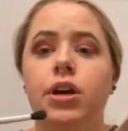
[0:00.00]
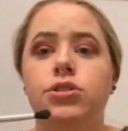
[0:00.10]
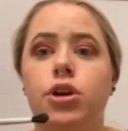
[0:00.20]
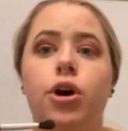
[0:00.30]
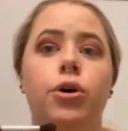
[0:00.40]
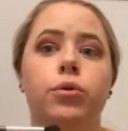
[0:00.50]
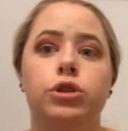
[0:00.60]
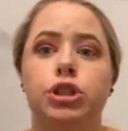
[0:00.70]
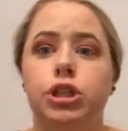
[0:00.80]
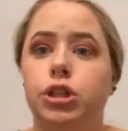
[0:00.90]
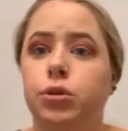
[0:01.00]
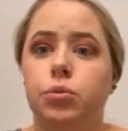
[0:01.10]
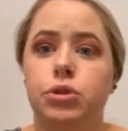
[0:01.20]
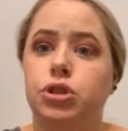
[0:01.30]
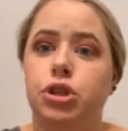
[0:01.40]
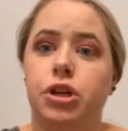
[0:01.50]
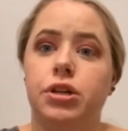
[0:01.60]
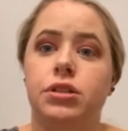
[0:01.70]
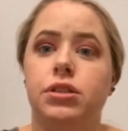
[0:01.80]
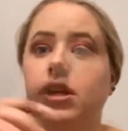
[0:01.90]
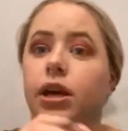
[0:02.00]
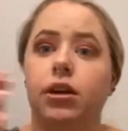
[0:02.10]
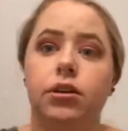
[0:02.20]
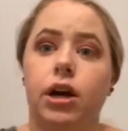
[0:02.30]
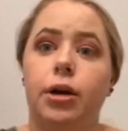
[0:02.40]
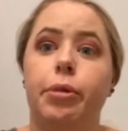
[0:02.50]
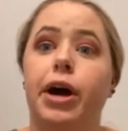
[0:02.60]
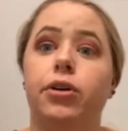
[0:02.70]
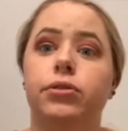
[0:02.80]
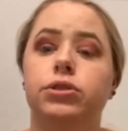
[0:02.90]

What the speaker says: So she was just like, I'm out.